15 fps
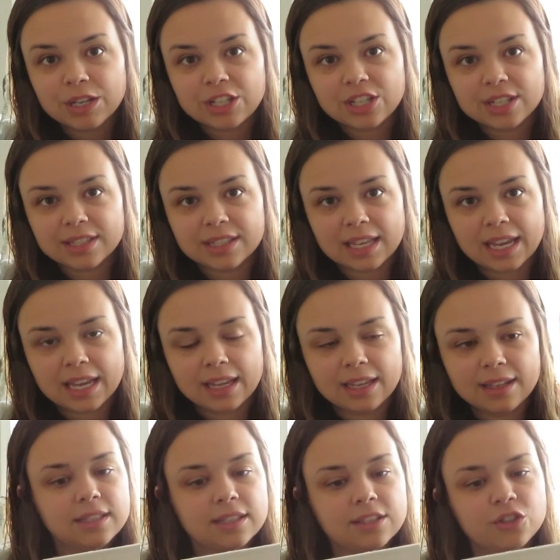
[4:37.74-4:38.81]
which is
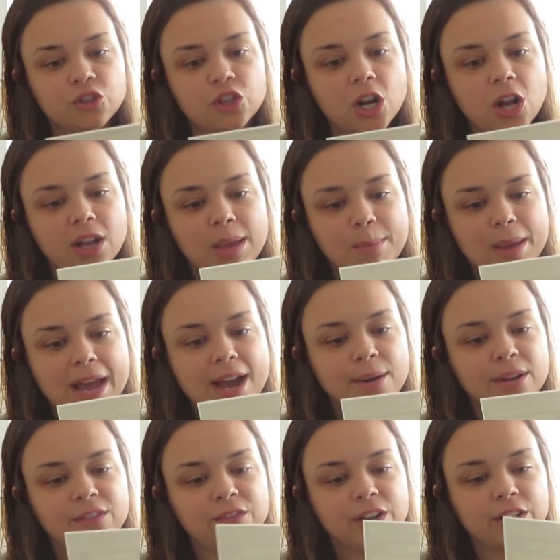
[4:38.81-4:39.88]
like, says strong,
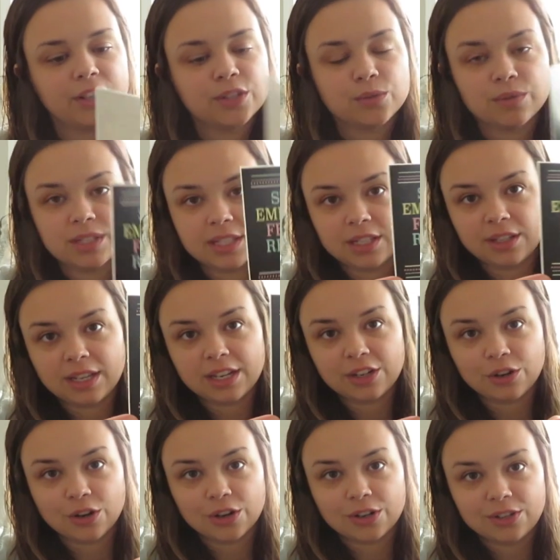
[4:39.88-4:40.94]
empowered, fearless,
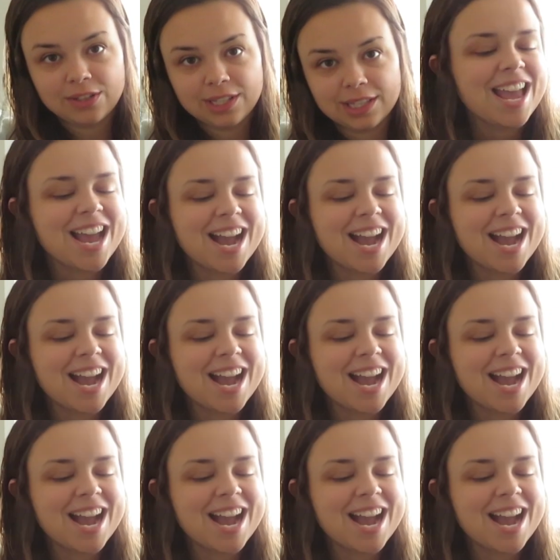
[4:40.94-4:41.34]
resilient girl.